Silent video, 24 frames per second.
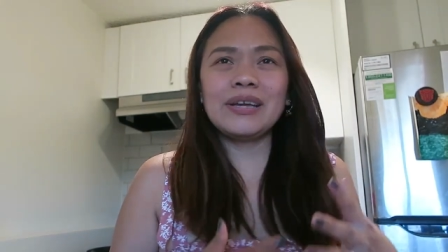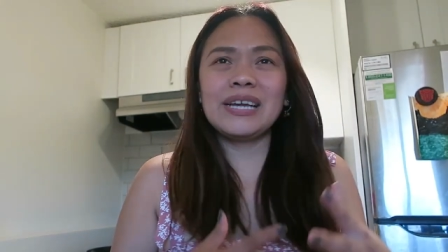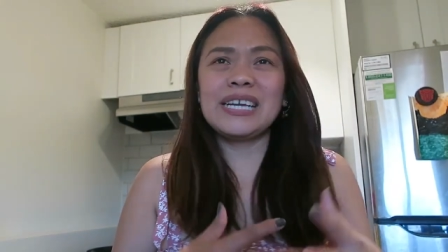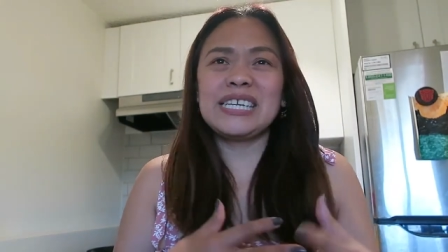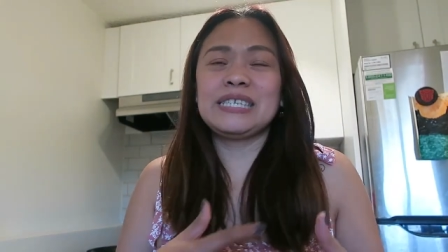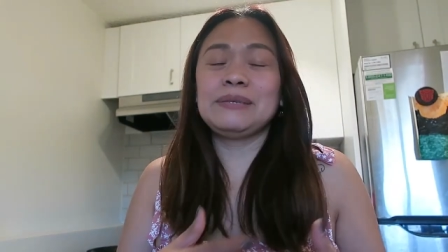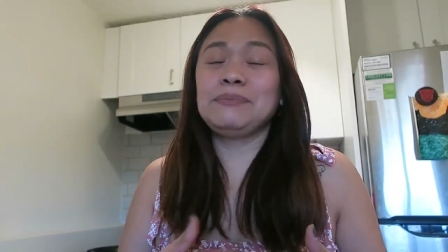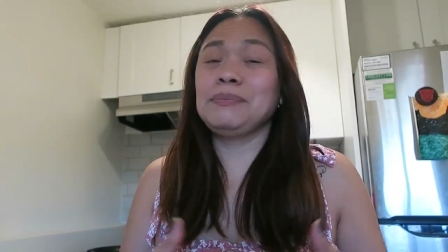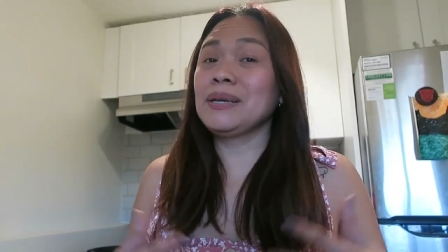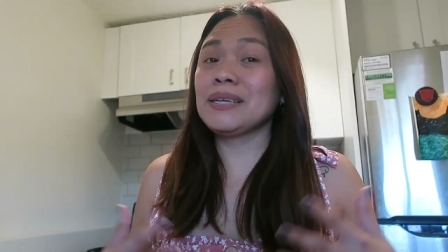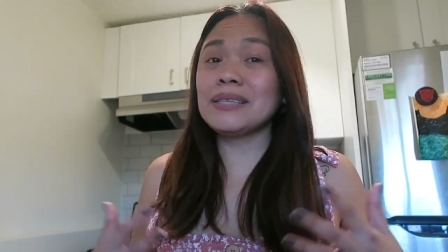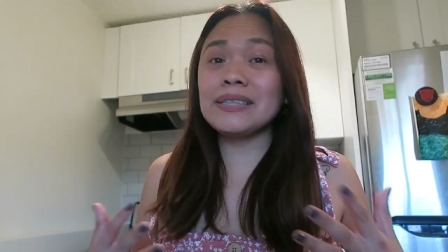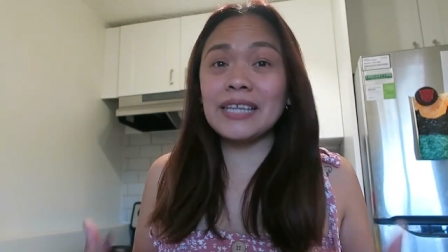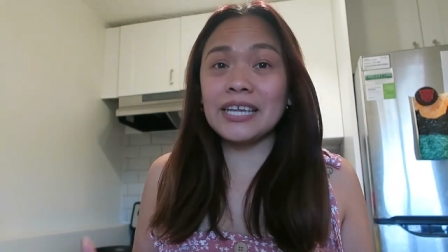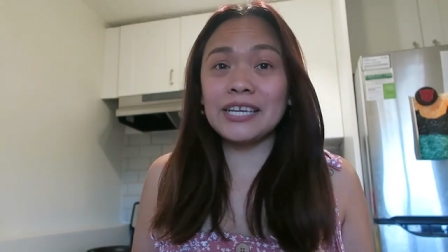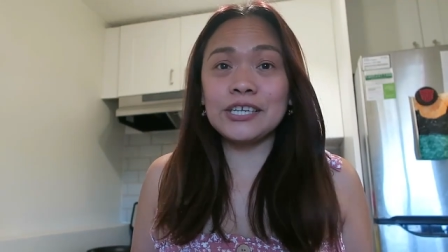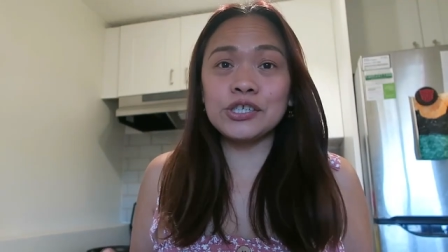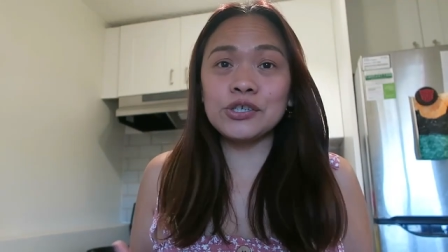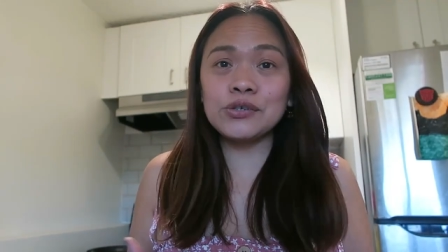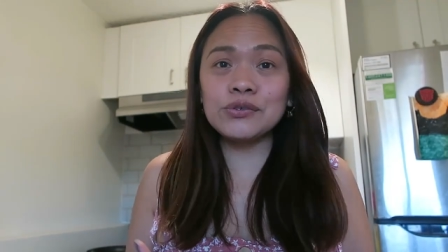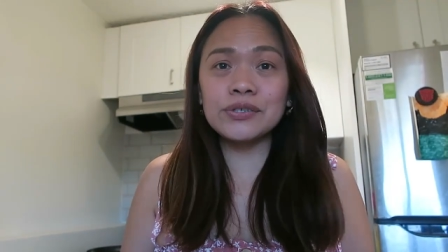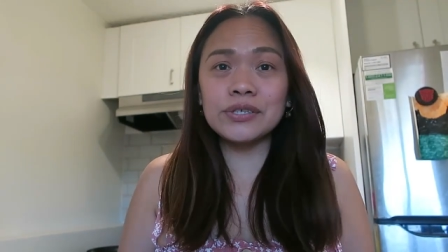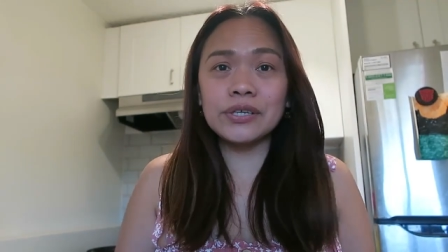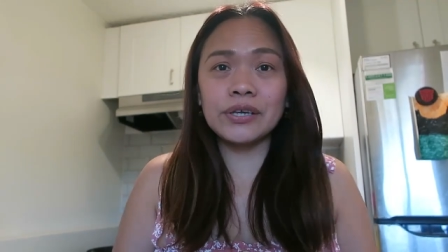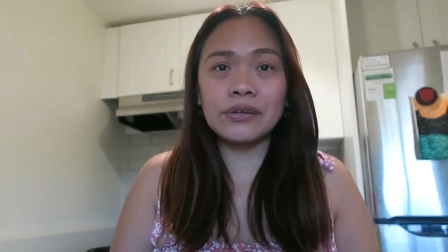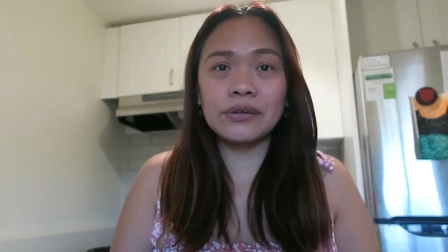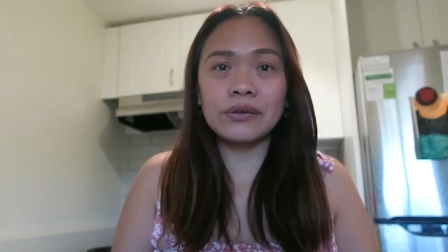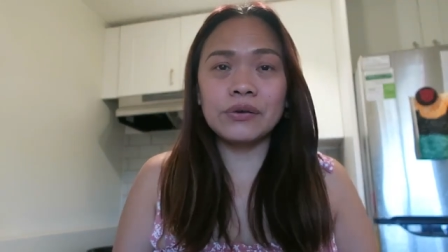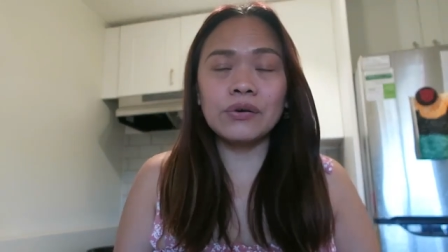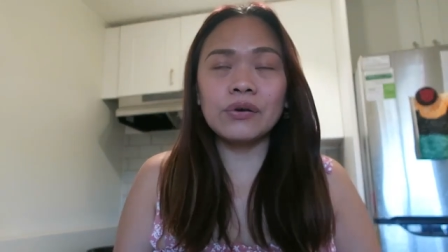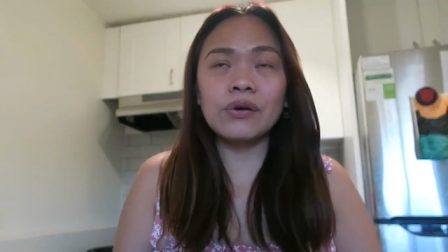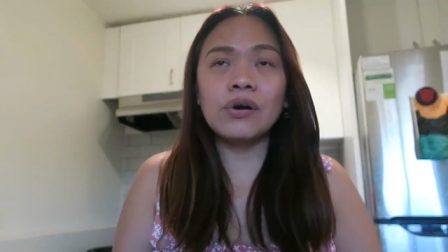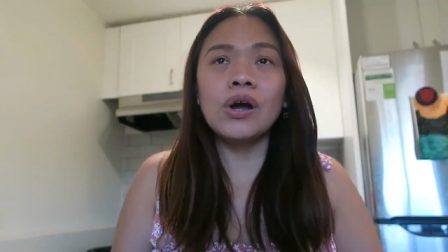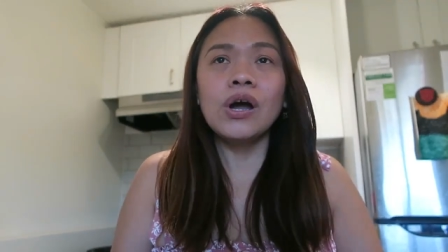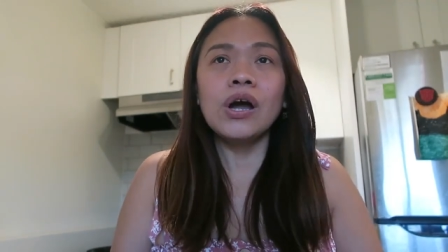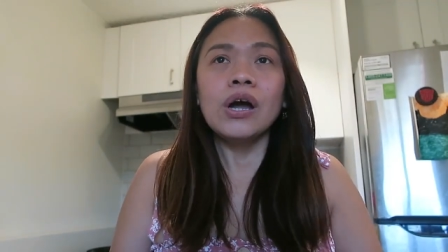yung expectation
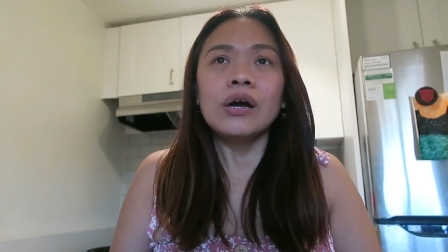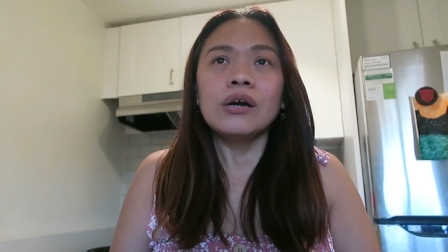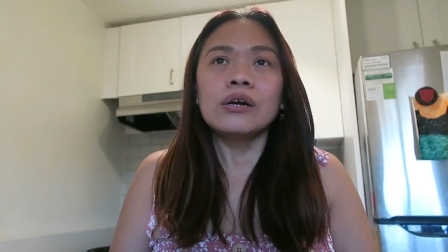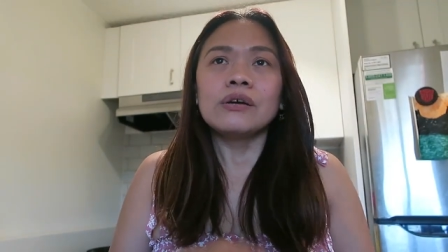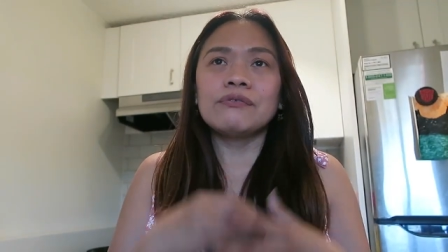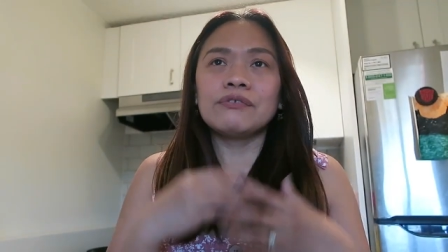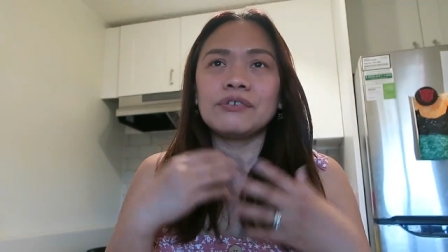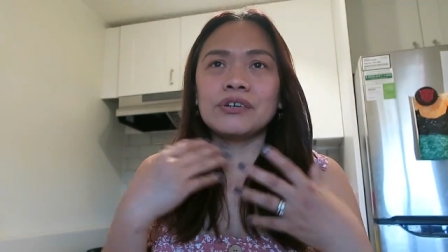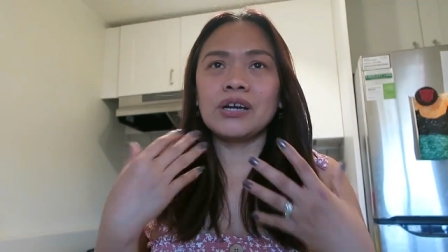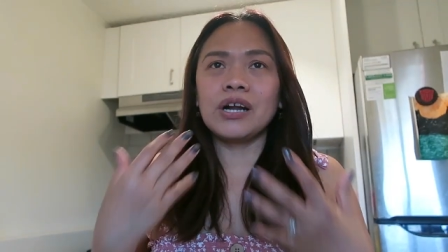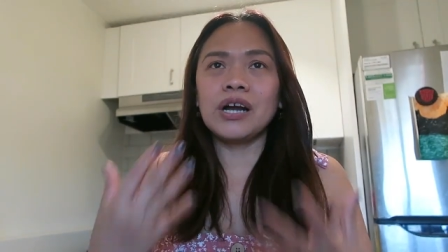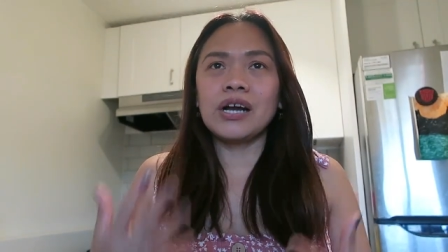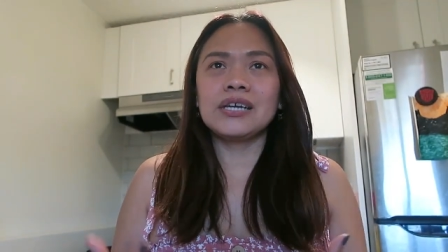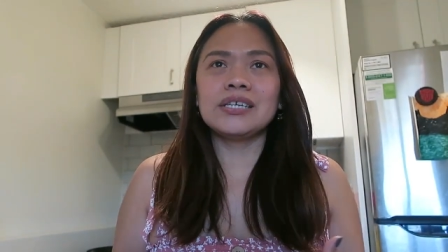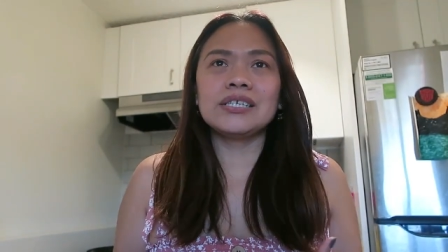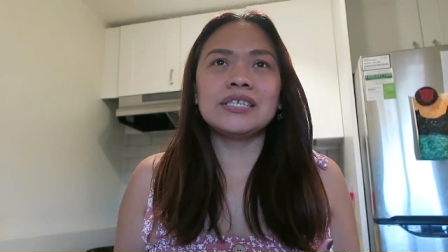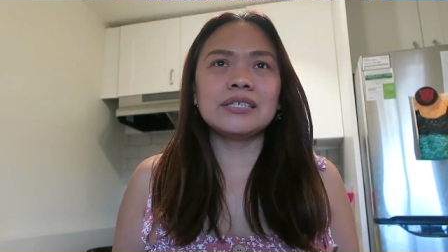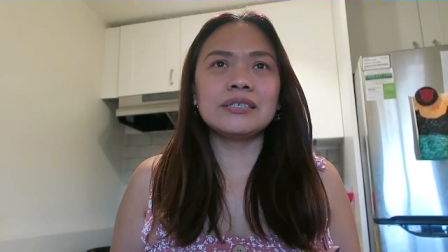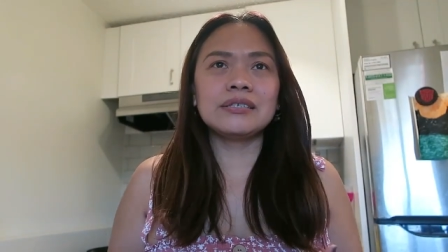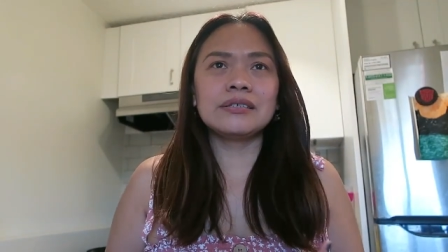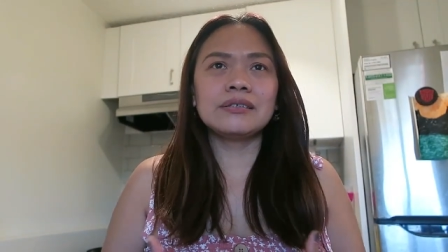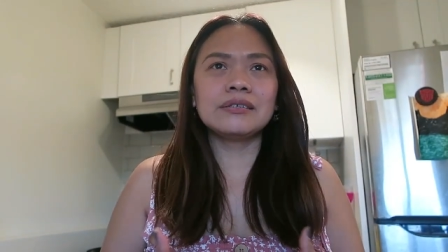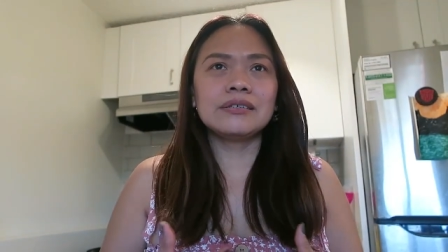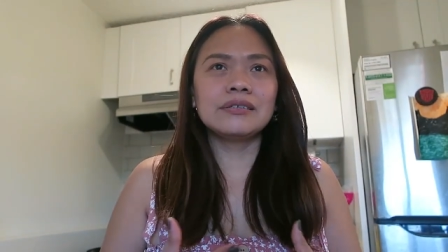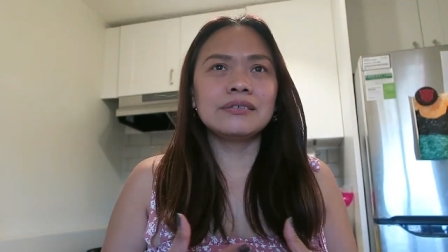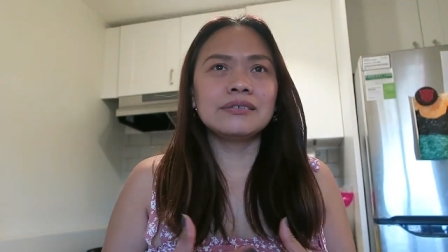sa'yo, for us,